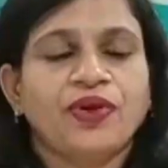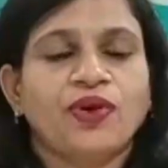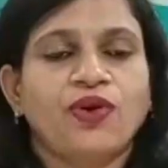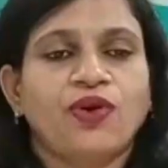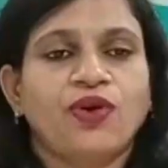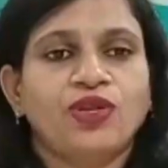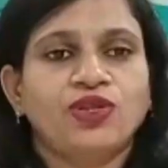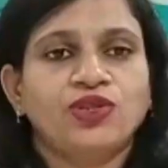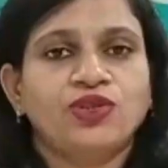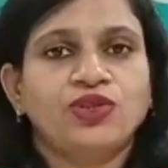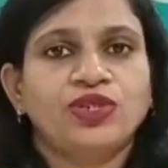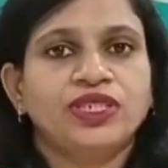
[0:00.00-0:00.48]

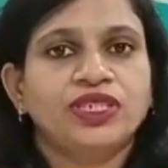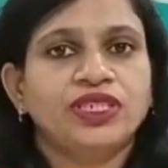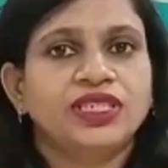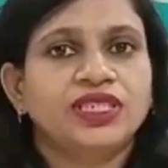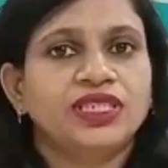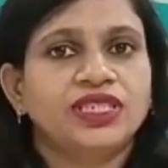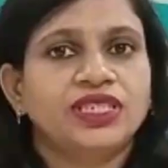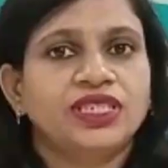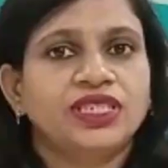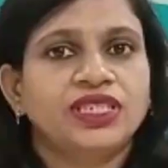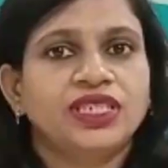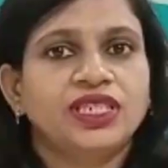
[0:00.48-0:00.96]
Also, it is
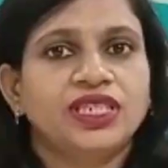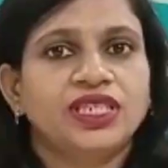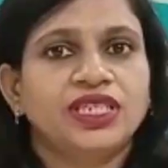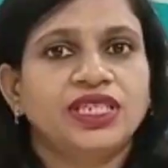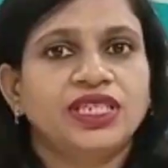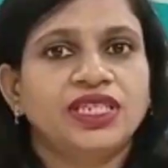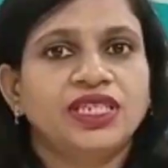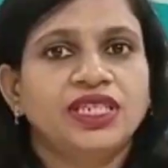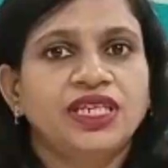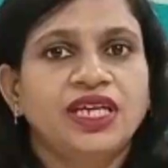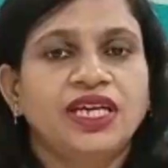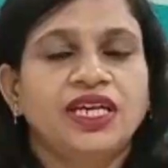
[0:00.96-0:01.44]
seen
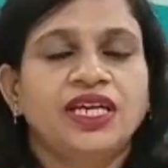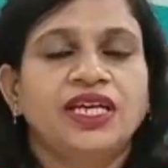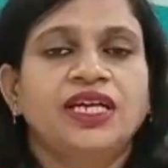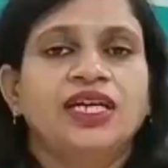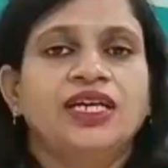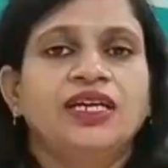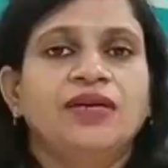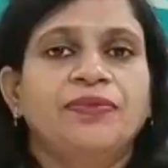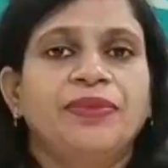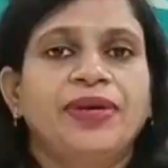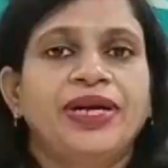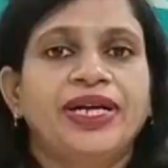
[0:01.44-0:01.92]
in
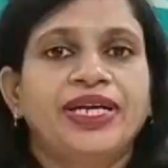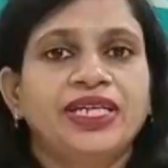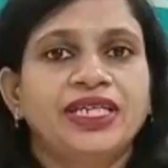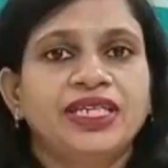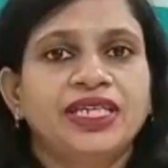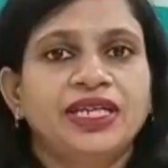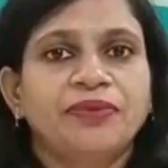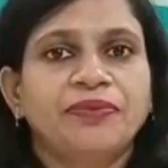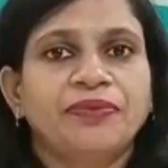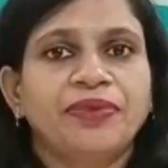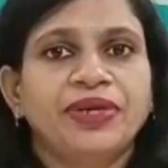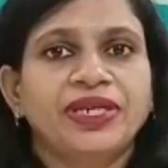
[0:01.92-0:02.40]

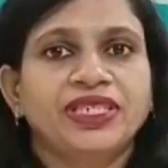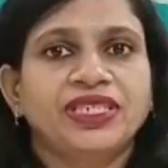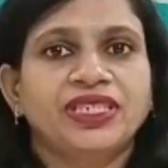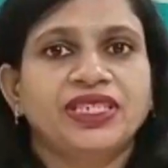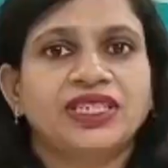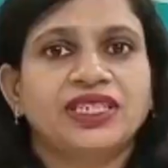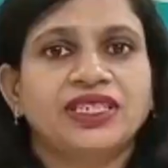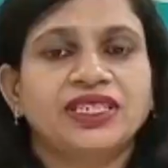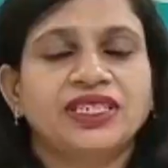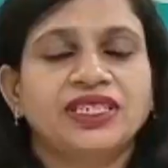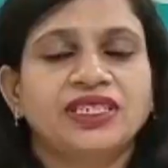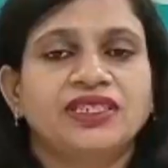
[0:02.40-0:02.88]
bedridden
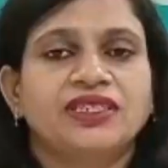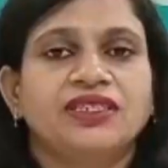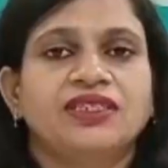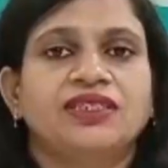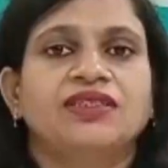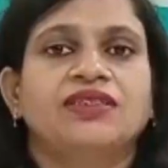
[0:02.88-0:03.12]
patients